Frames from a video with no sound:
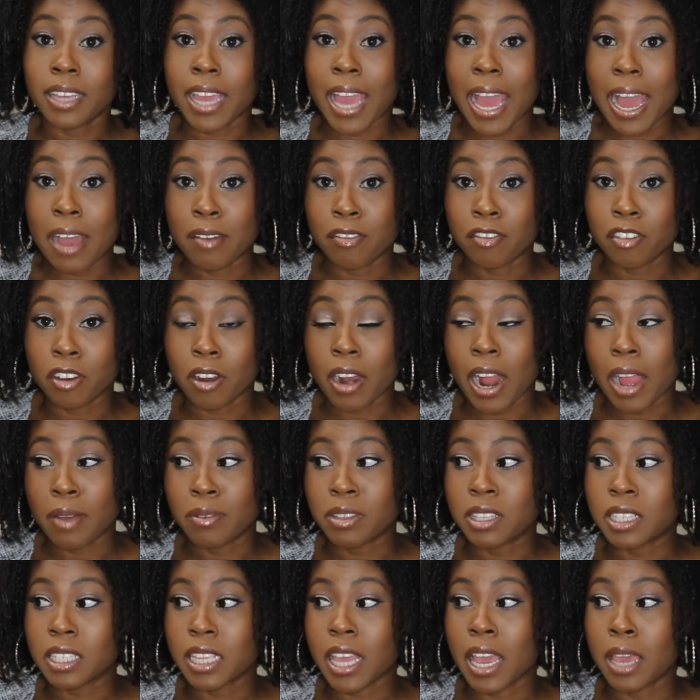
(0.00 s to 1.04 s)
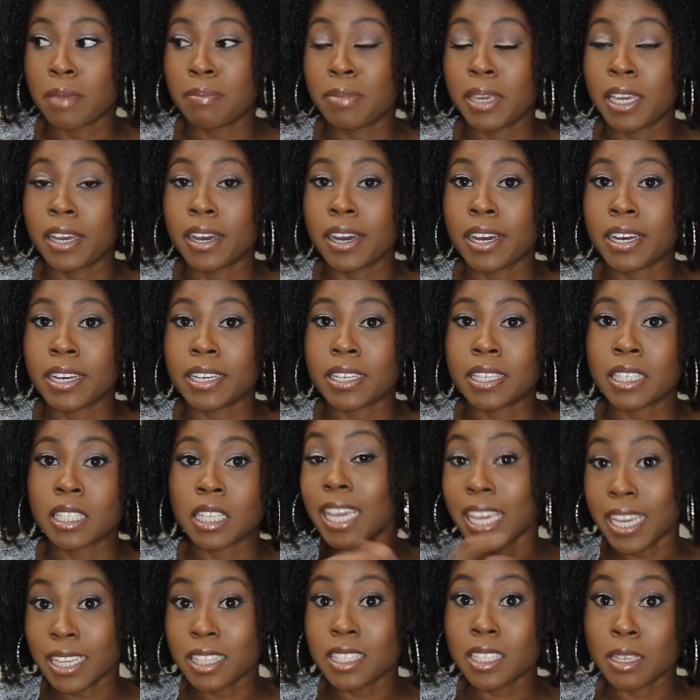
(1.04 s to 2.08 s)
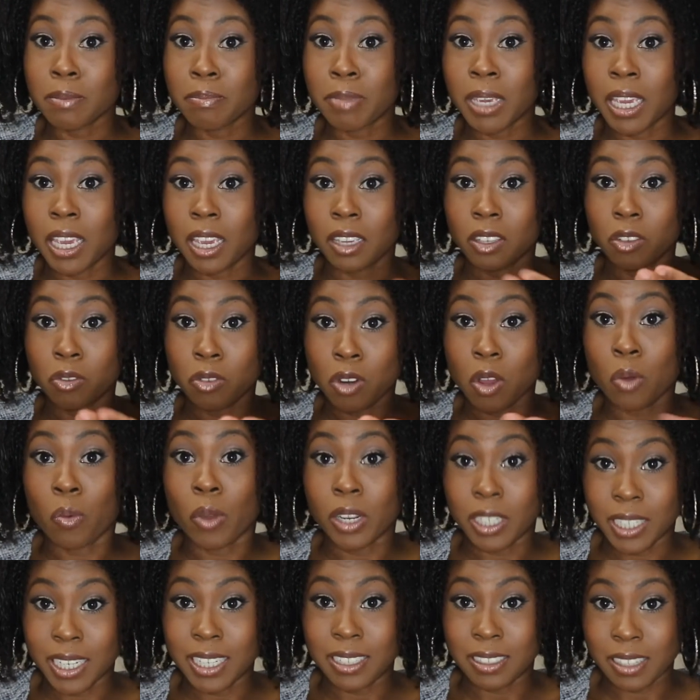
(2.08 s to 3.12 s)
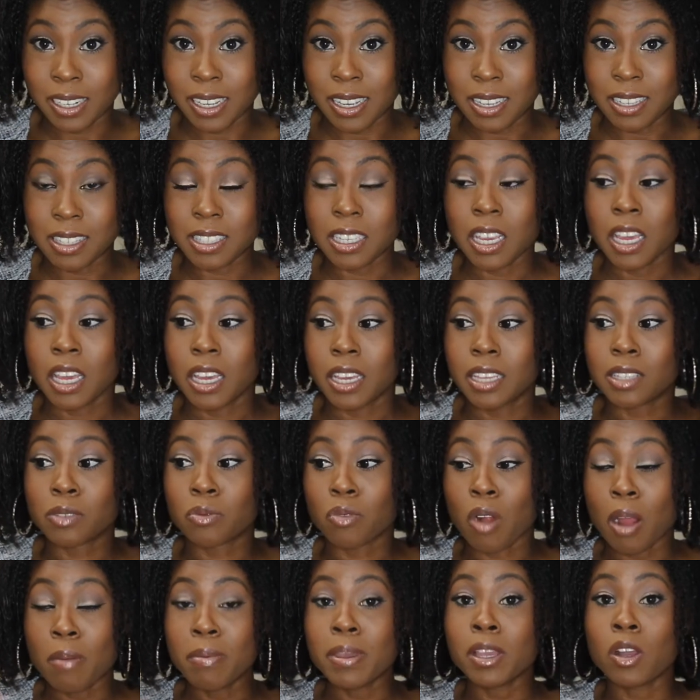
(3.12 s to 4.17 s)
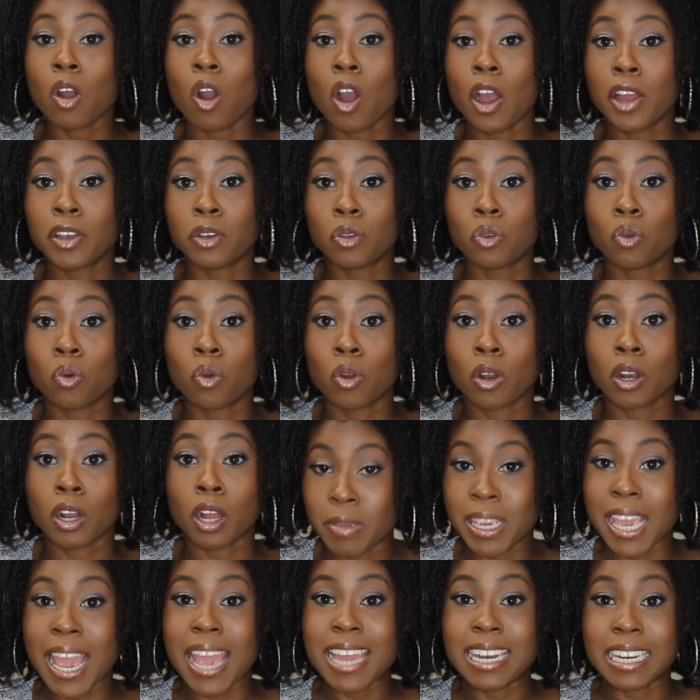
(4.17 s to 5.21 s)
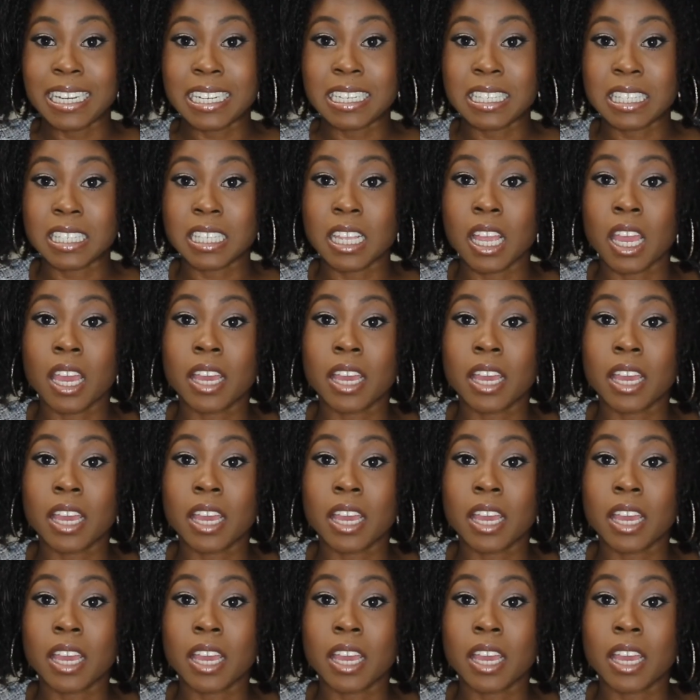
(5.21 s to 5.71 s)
after, I would say, because it being, you know what it is rubbing on your meatus.